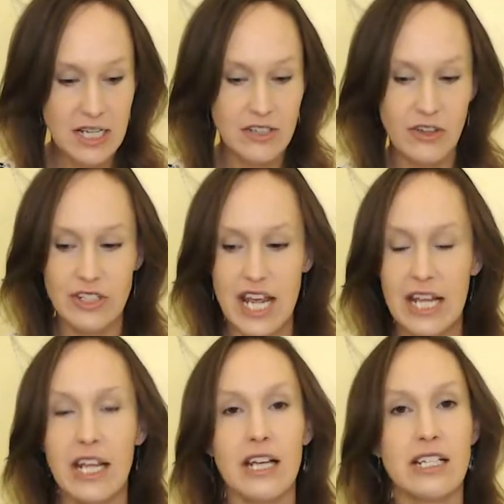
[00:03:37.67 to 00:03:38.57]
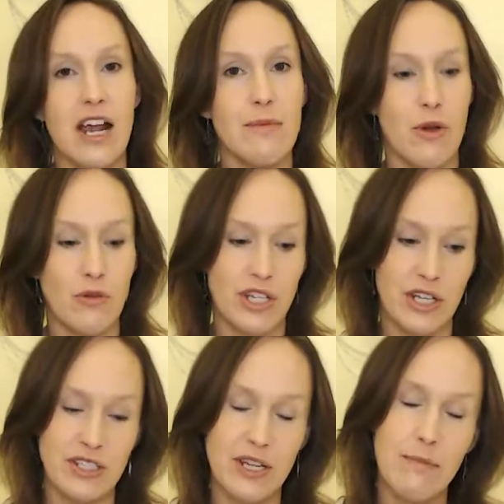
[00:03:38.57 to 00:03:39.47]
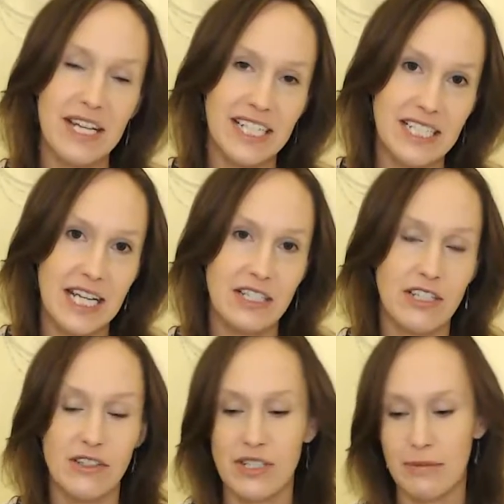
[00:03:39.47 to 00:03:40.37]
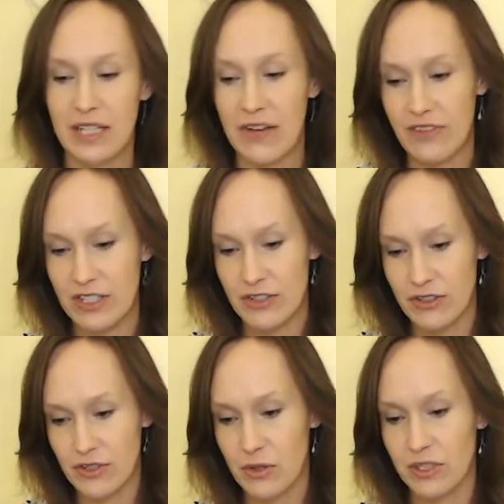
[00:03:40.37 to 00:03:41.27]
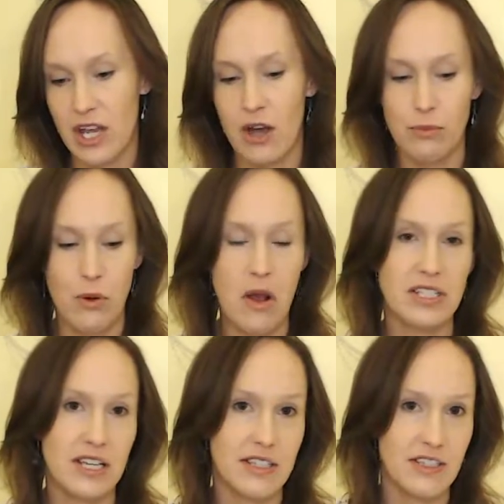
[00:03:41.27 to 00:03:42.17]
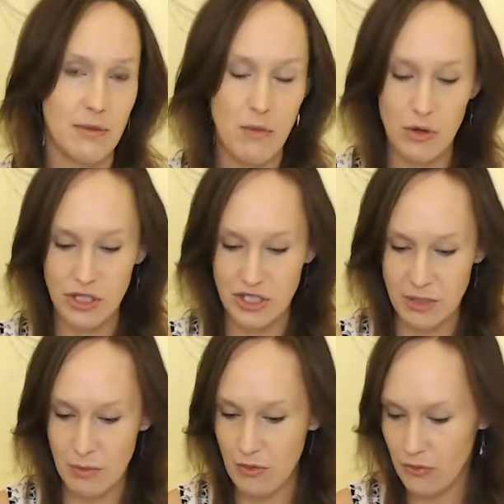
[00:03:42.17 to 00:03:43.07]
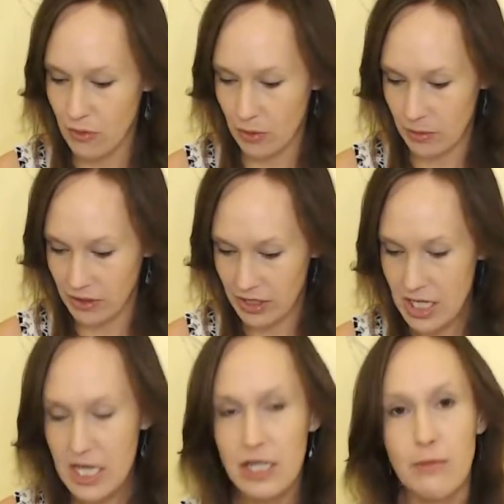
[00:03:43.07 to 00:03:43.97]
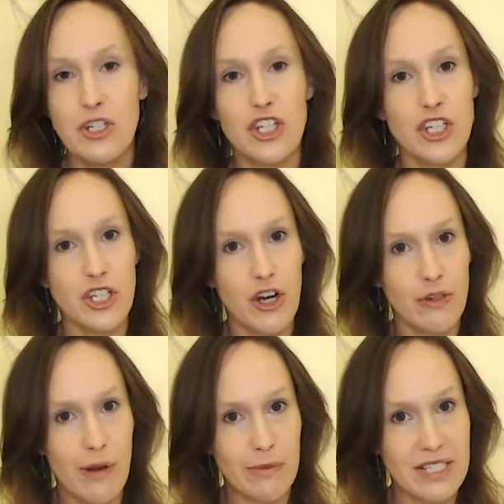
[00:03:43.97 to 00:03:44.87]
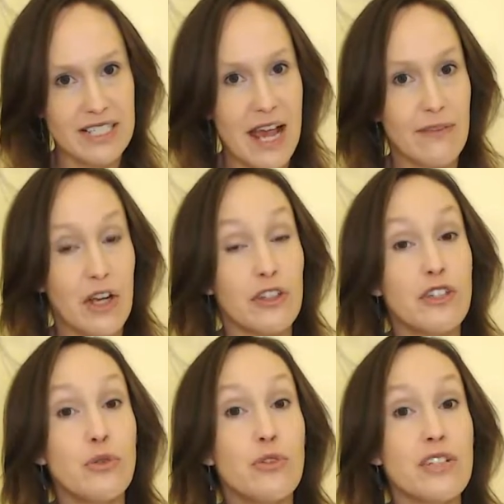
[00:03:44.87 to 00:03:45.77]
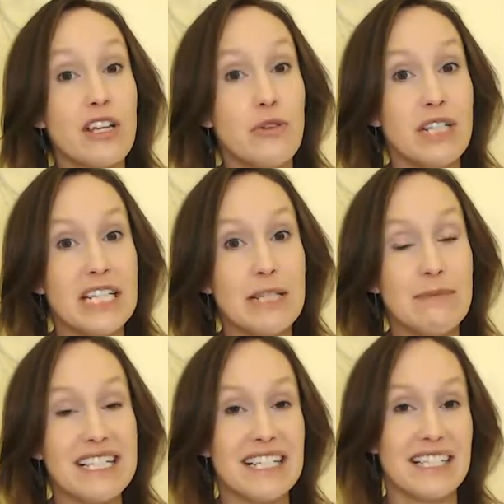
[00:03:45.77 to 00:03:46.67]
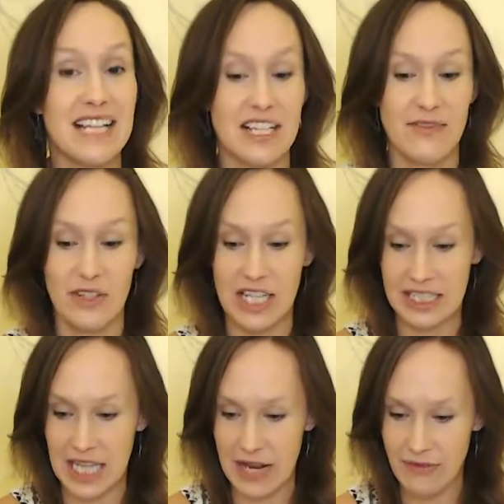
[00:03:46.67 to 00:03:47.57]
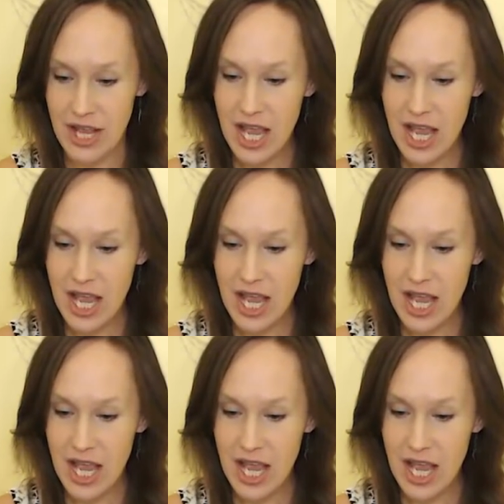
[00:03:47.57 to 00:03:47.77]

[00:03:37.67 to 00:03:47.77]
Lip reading: So you're taking a time out to meditate, to do something that feeds your soul, to help process these emotions and move forward. The Magician card represents having all the tools that you need to be successful in life.